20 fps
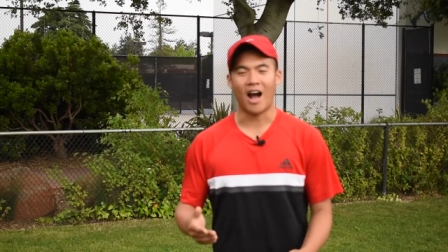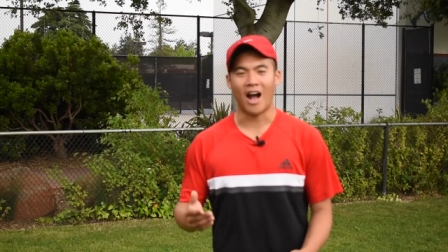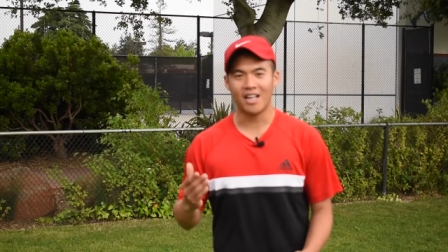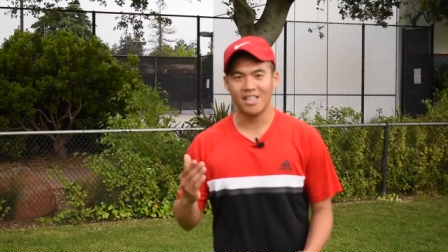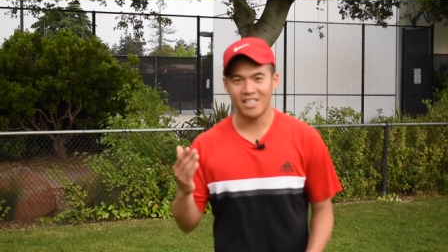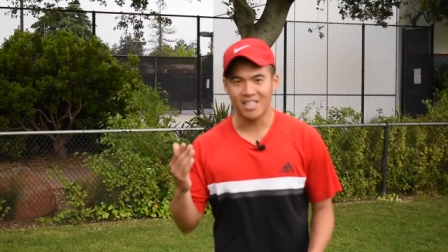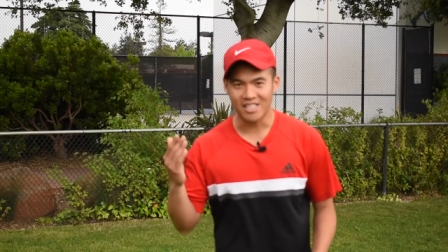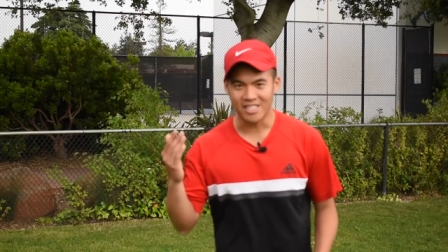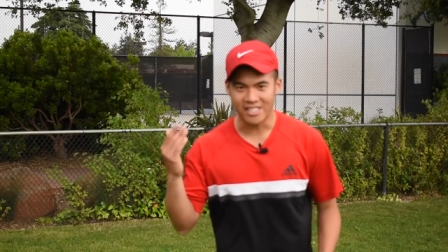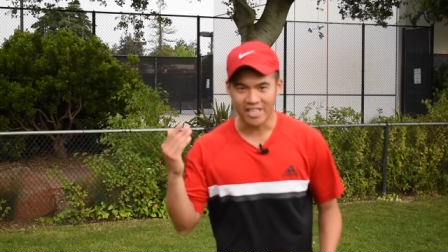
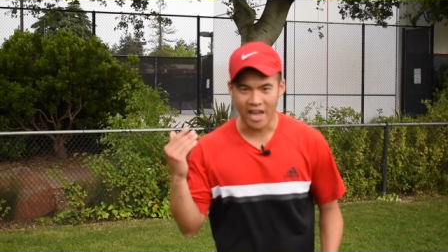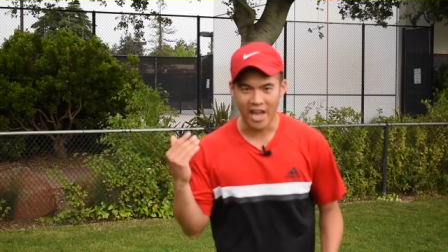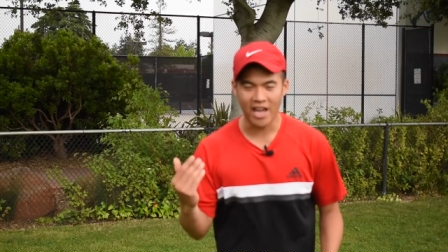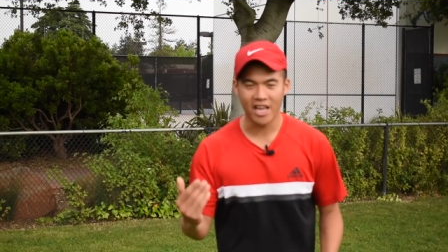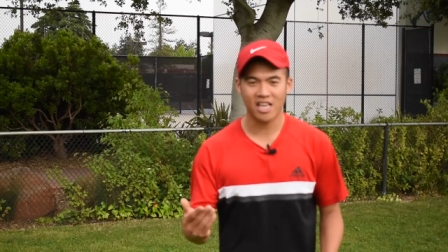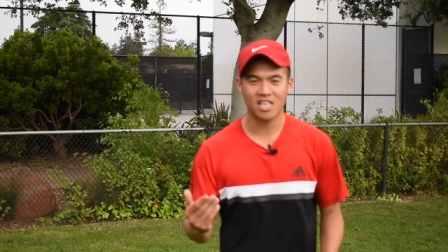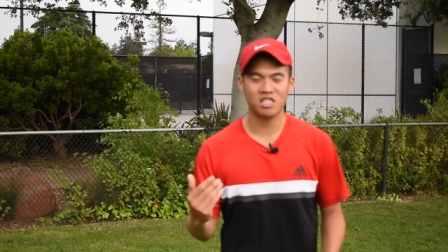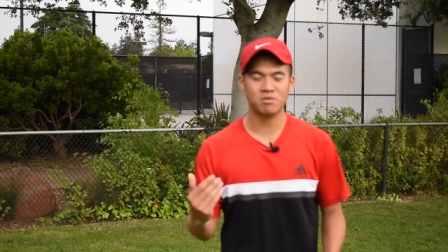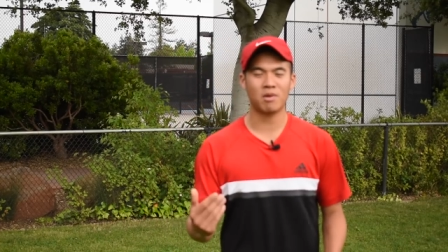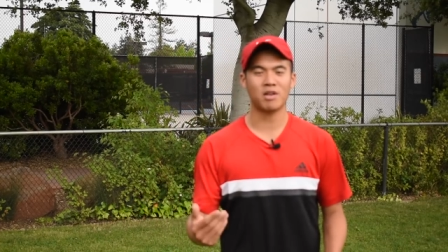I need to
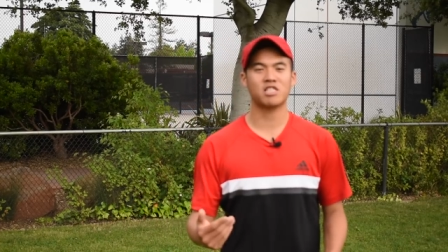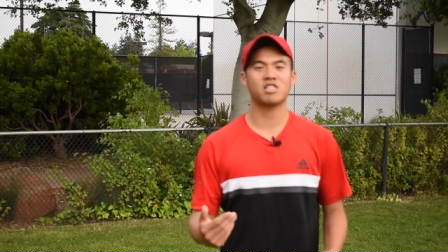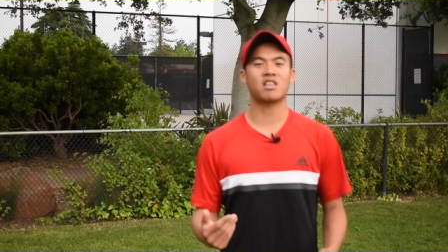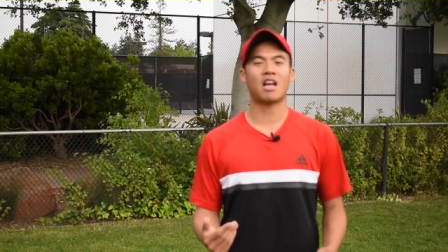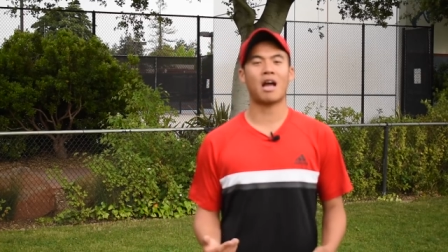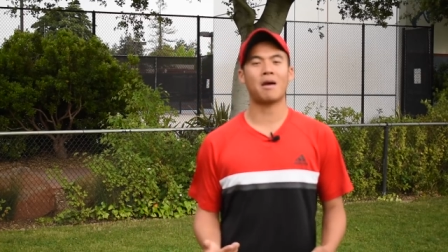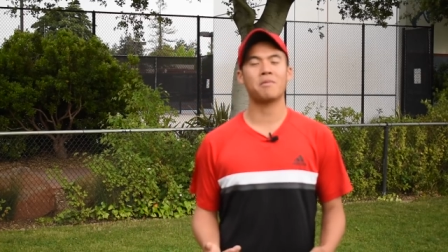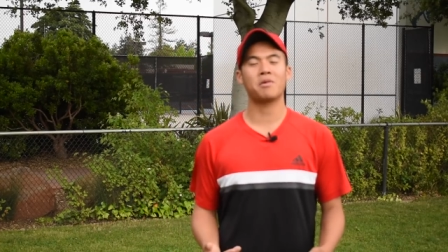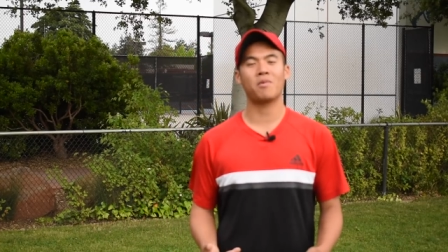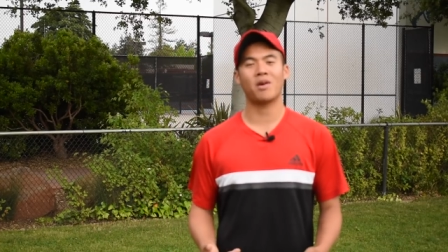take as much
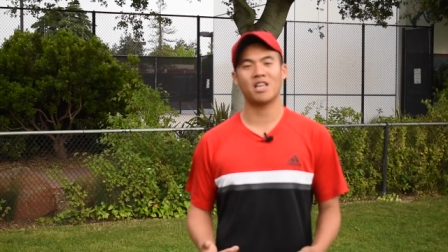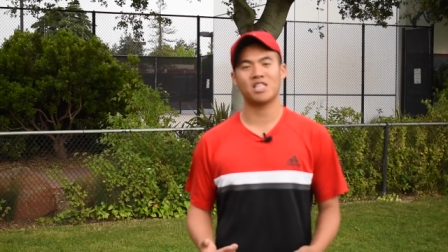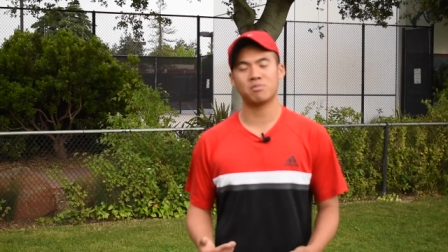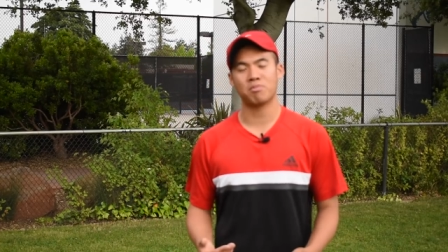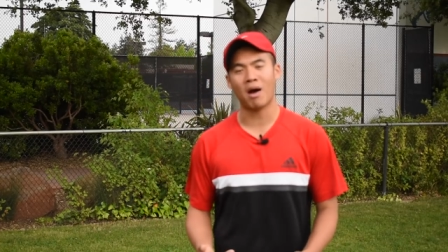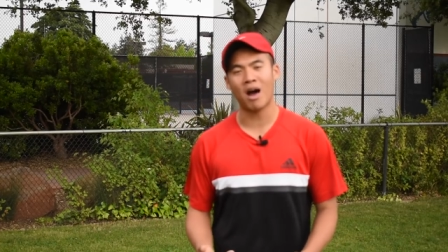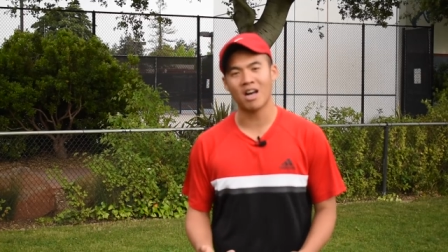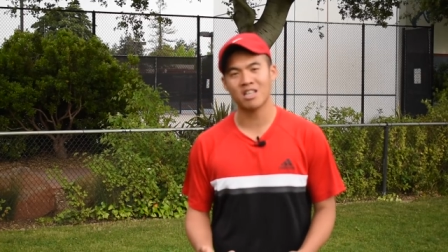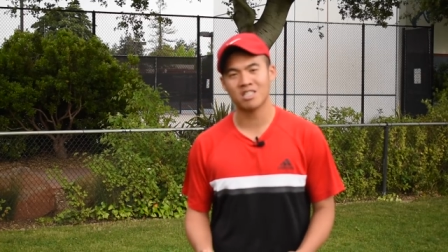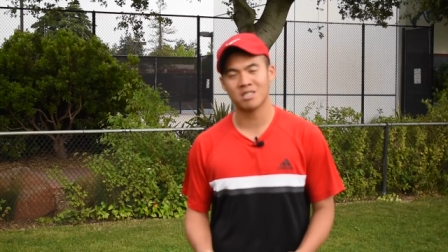time away
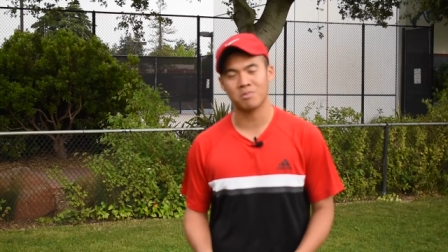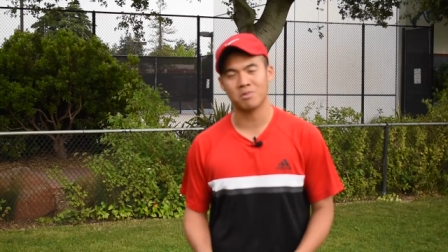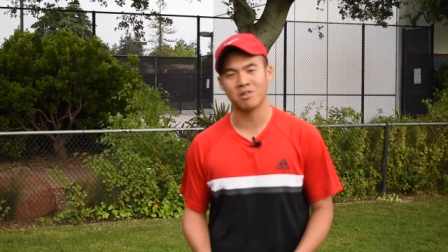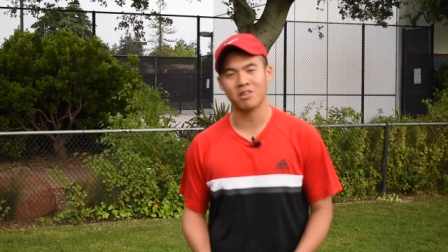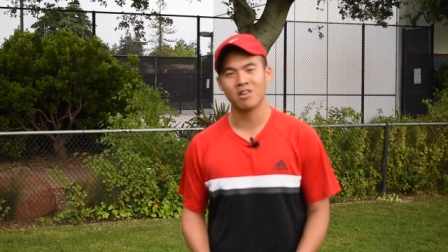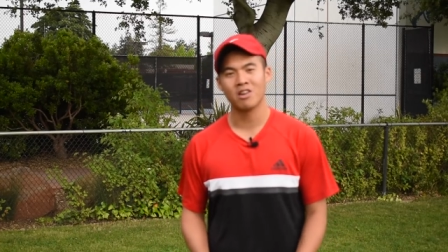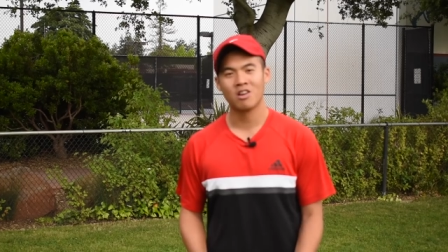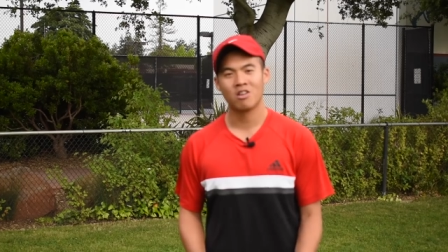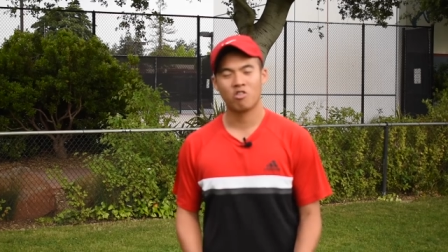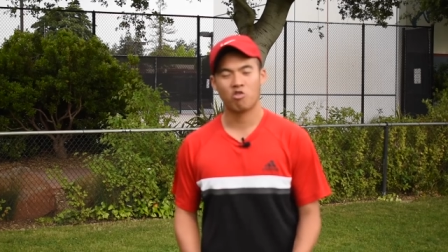as
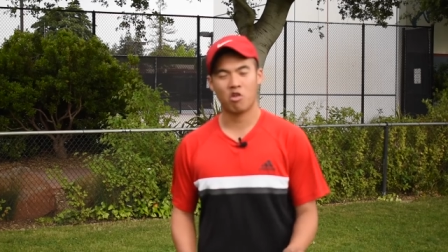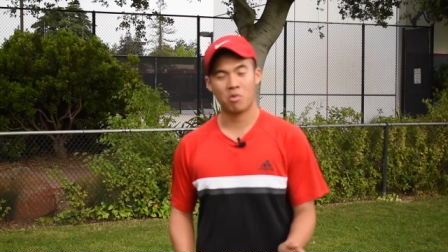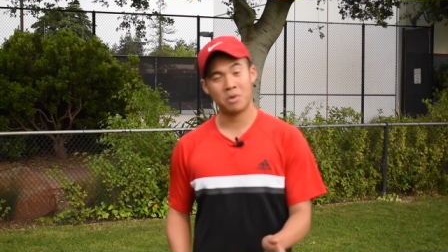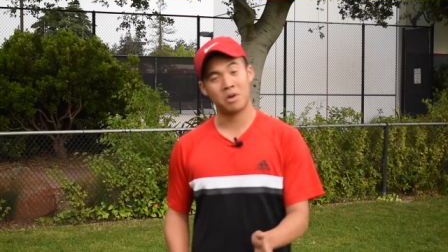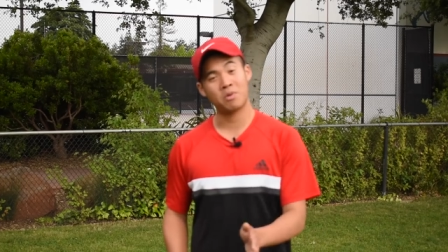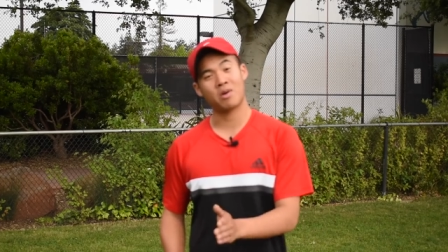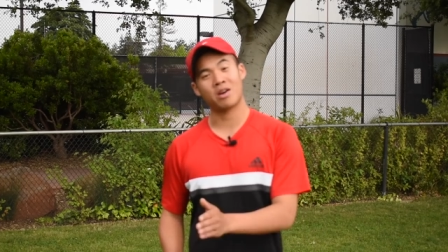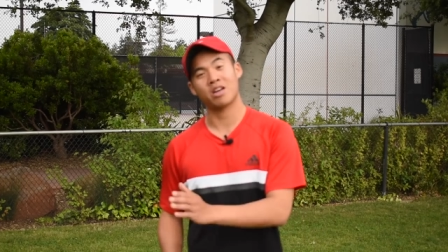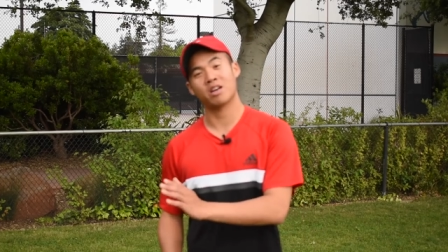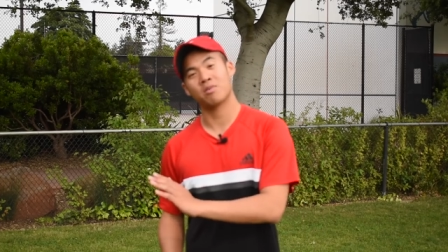possible or I'll
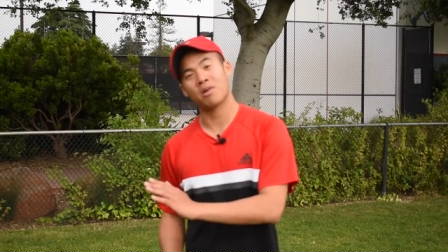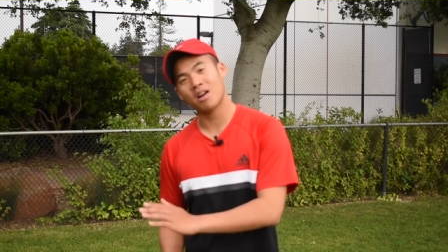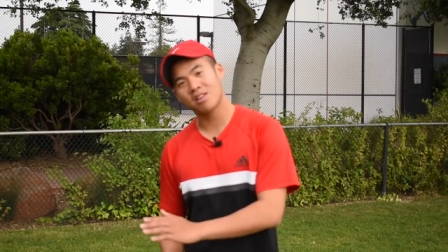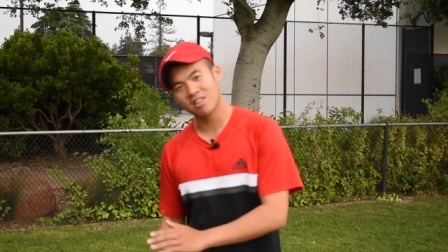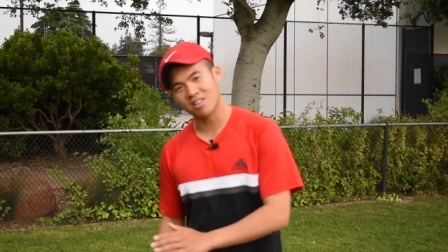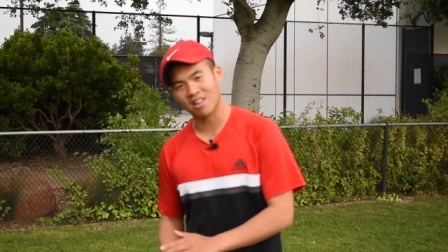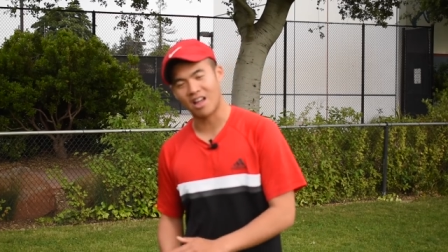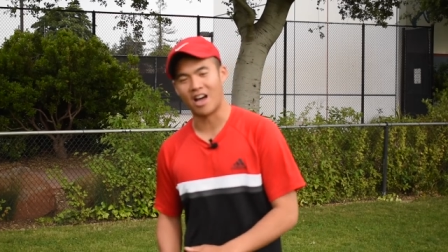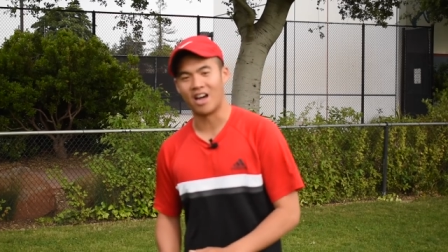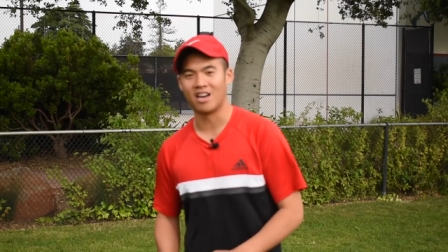be running
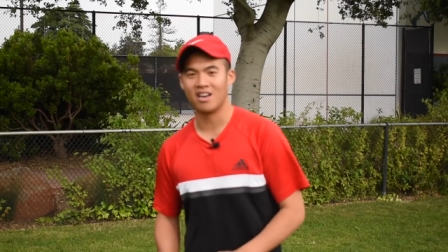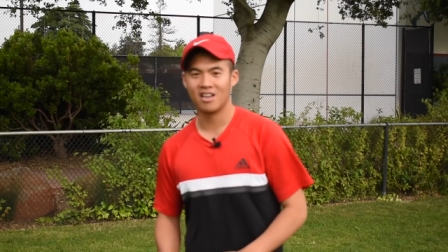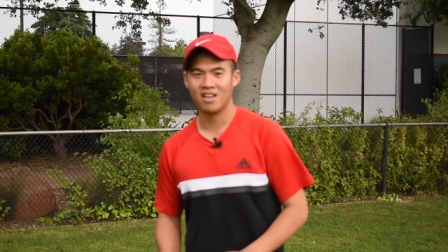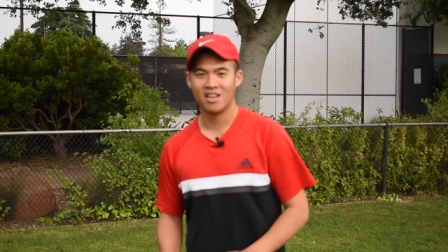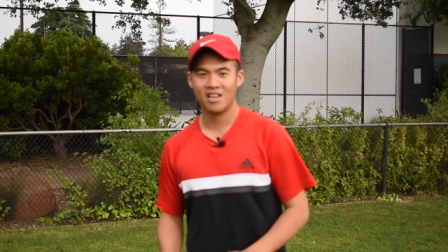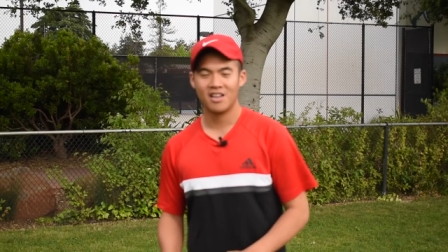around a lot.